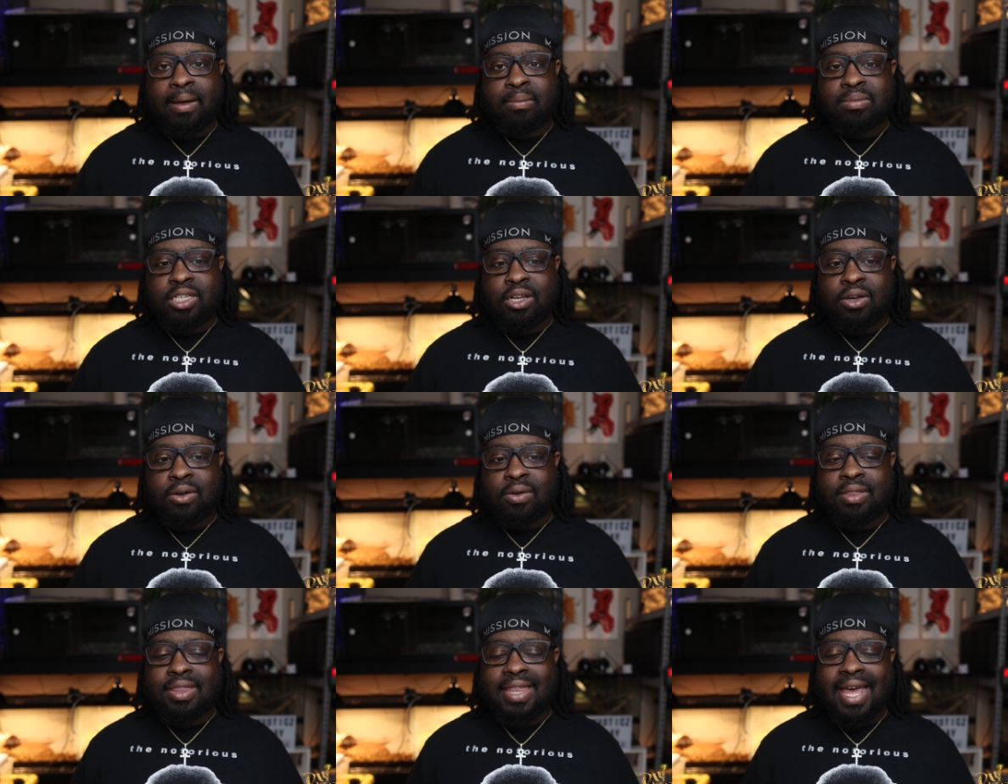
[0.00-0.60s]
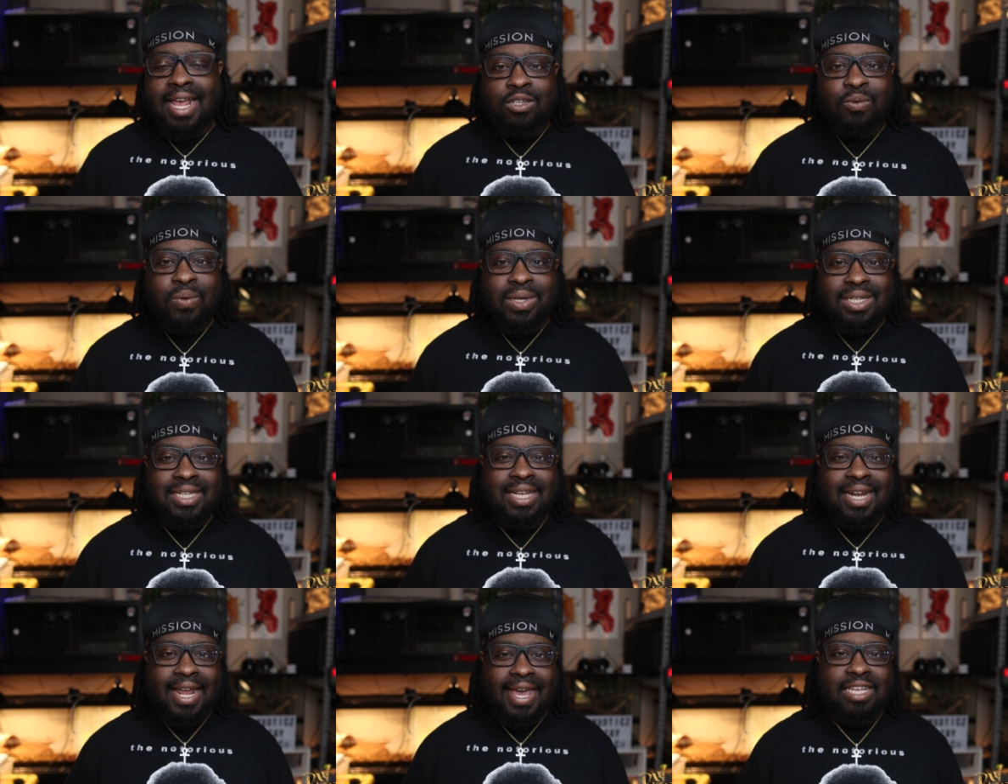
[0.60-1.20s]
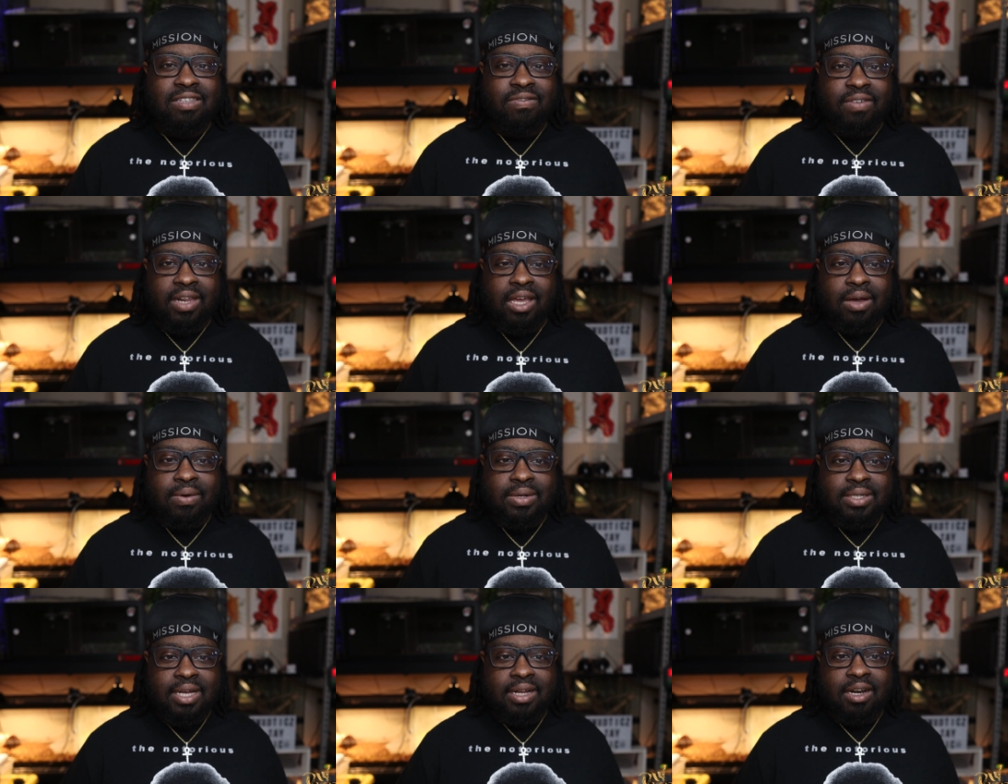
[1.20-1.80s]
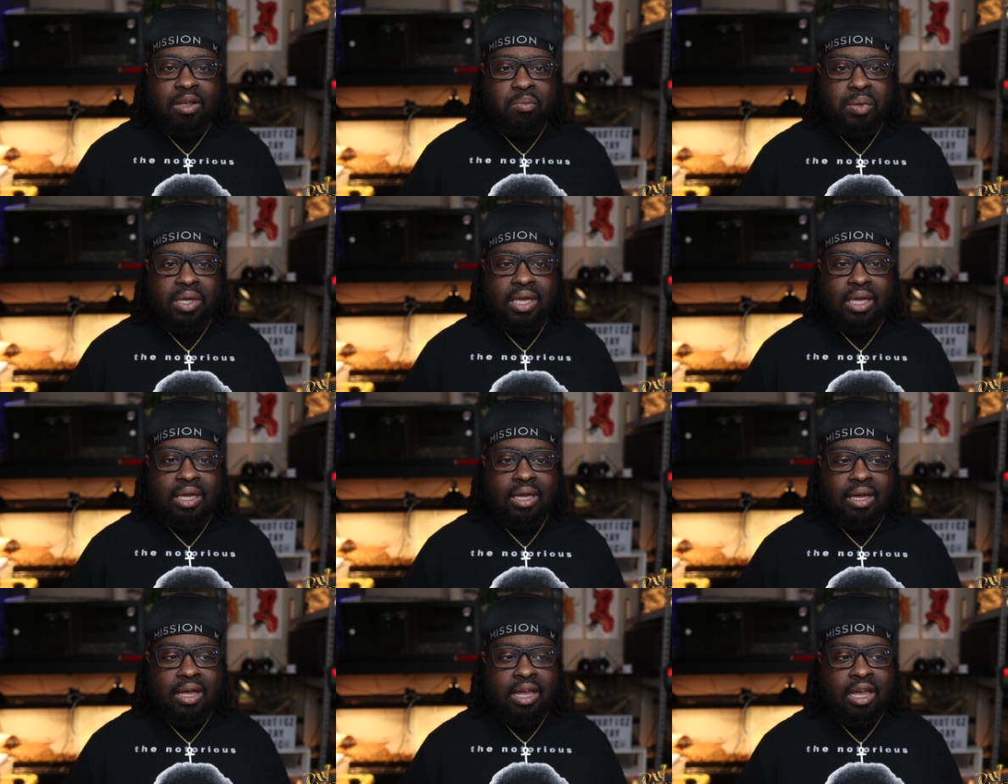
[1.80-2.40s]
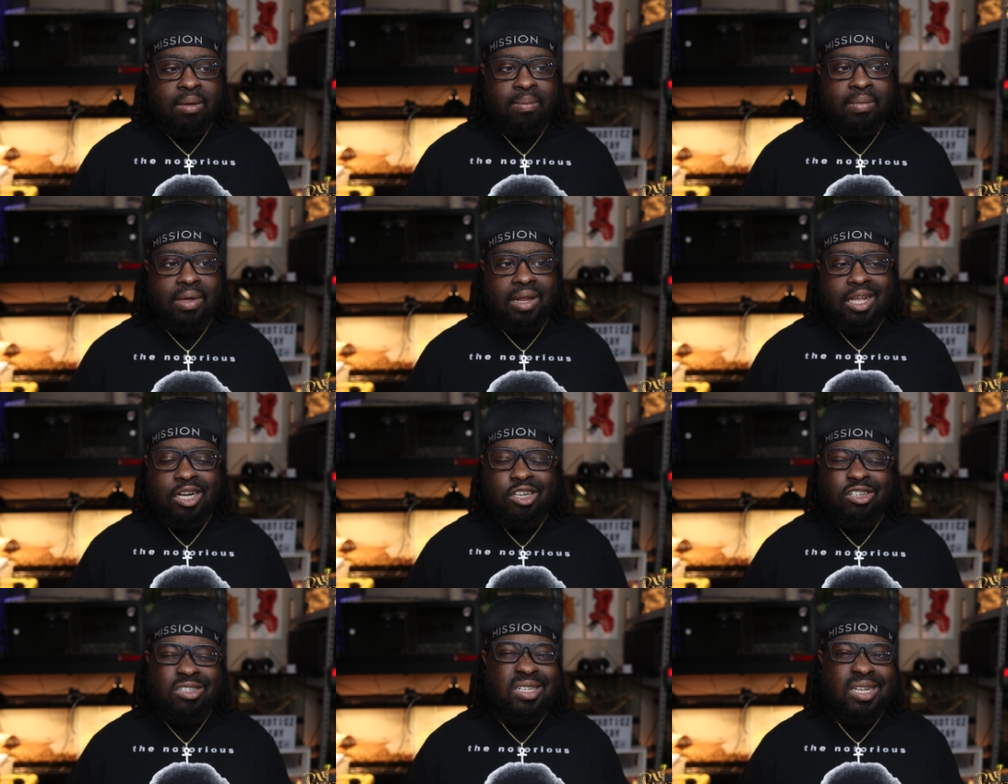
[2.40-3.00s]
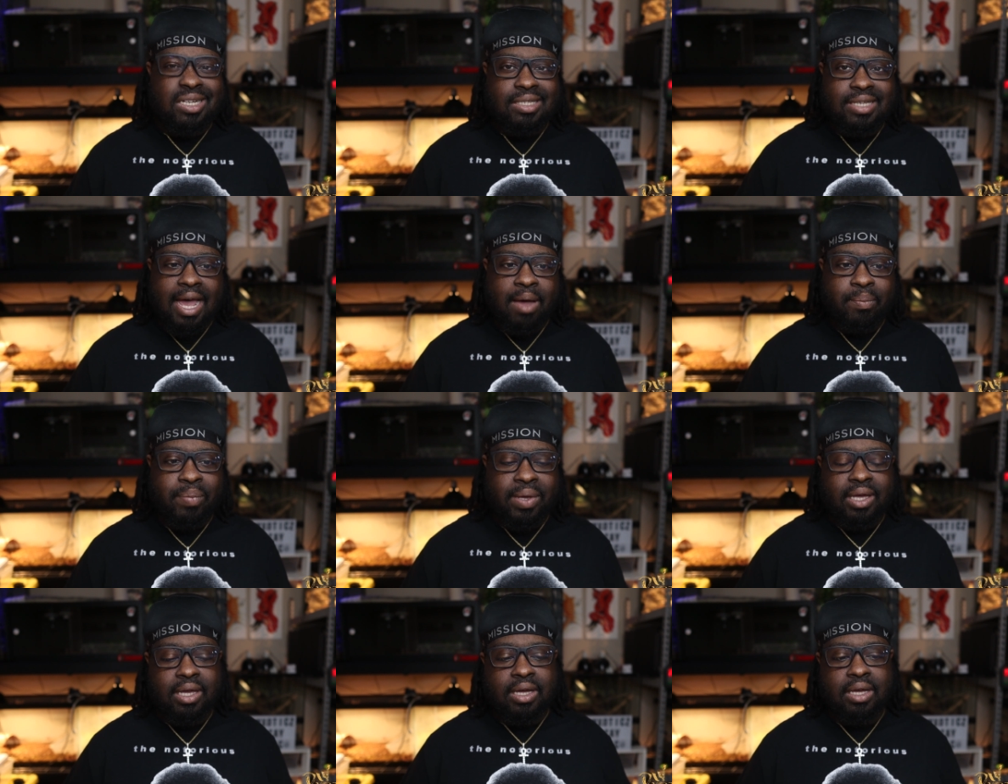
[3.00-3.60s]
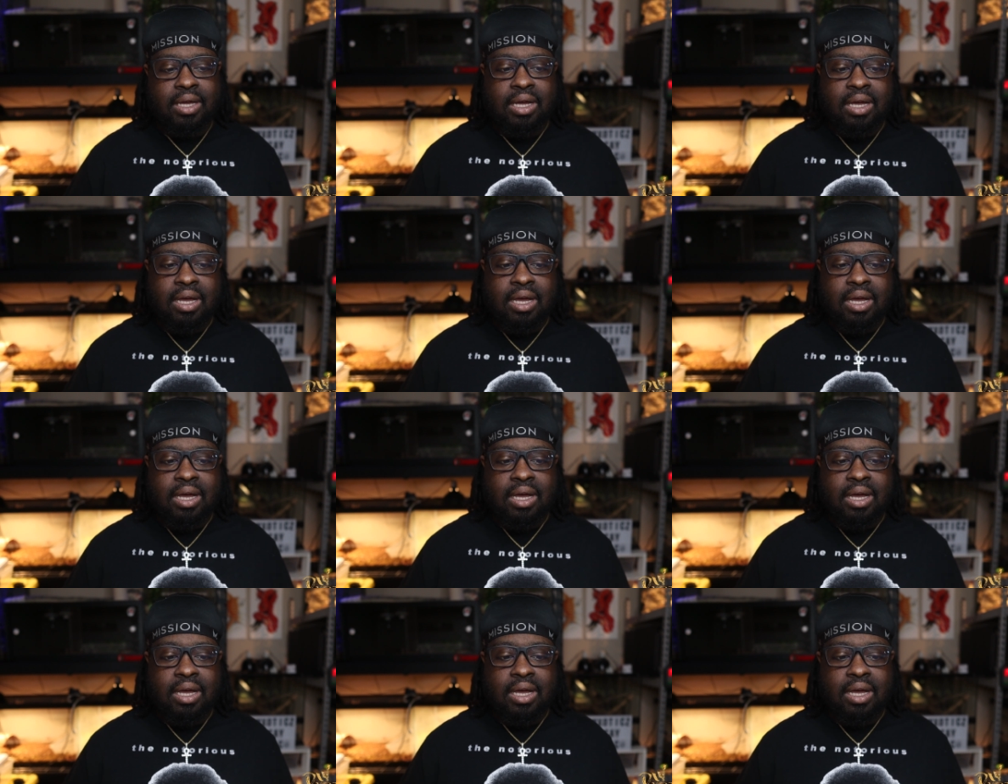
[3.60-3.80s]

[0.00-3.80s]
So that's what today's video is going to be, an interesting topic.